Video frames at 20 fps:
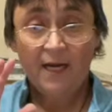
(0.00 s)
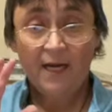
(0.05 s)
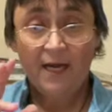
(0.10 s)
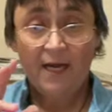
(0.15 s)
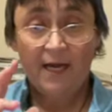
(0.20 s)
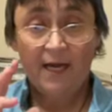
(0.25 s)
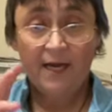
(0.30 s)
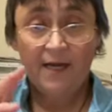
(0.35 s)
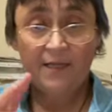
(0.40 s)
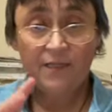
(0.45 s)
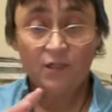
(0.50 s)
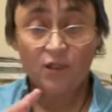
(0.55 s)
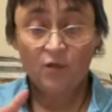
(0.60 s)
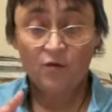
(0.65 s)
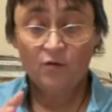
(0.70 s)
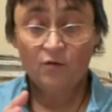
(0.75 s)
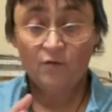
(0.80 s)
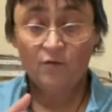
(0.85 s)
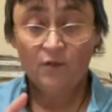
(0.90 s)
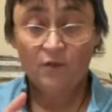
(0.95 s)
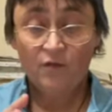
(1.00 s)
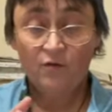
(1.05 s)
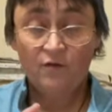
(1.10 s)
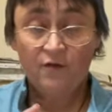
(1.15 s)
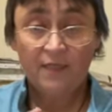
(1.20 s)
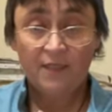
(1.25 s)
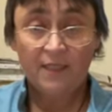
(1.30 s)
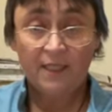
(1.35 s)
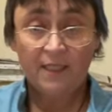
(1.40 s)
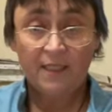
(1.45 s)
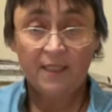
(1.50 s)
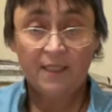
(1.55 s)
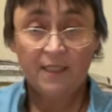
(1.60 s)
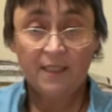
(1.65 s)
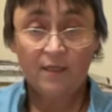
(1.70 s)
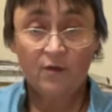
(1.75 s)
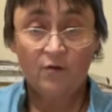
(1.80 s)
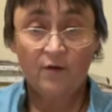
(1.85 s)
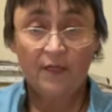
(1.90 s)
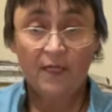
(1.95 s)
And so when you do this, it can
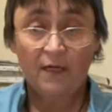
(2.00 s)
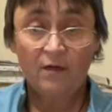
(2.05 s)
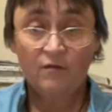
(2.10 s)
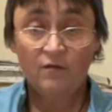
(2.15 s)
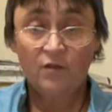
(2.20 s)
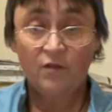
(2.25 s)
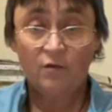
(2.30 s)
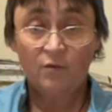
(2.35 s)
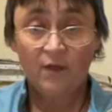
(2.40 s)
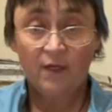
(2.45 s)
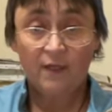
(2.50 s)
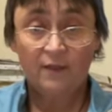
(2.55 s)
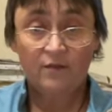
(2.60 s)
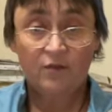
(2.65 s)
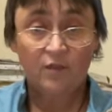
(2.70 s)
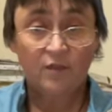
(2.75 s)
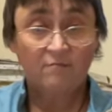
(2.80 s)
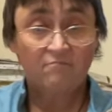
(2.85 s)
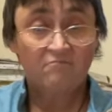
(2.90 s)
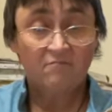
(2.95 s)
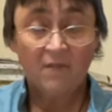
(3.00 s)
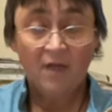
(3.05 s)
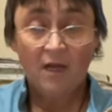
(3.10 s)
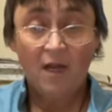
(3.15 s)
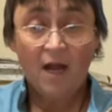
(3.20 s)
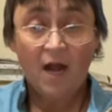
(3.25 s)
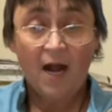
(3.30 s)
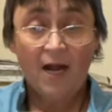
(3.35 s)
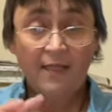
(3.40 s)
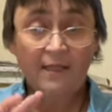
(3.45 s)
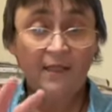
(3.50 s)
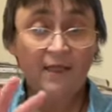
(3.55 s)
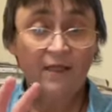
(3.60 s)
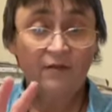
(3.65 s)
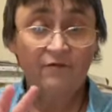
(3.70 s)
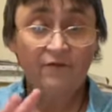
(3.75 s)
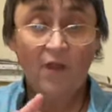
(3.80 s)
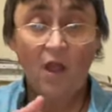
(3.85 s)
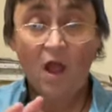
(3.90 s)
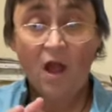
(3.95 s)
slow it down. So you want to just, I let
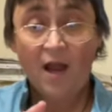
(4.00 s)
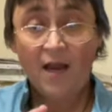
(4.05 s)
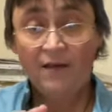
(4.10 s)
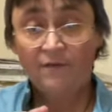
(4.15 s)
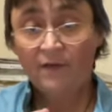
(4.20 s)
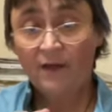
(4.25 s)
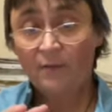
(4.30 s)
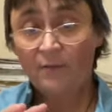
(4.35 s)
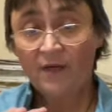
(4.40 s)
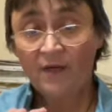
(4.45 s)
it fly. If you got big